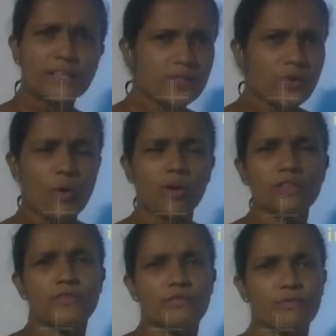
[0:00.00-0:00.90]
is called
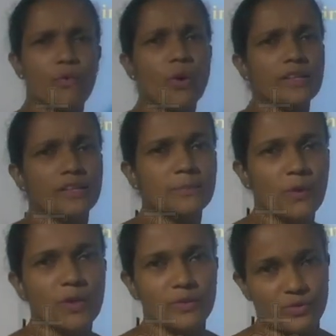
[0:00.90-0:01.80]
water
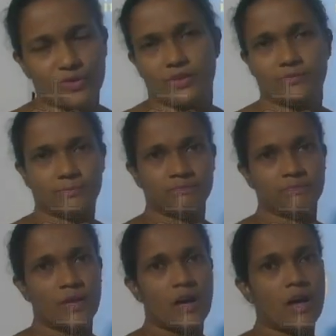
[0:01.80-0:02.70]
pollution?
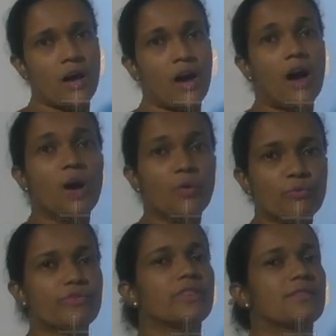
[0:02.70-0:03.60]

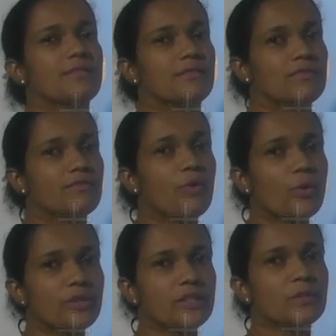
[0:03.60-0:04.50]
How does
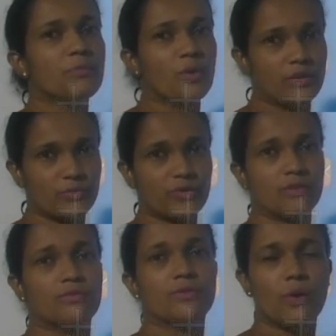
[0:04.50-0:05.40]
water pollution
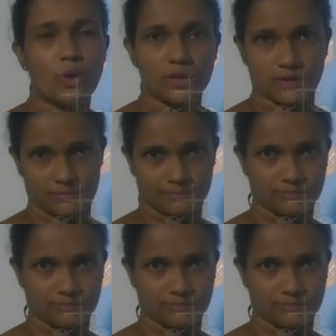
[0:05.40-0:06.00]
occur?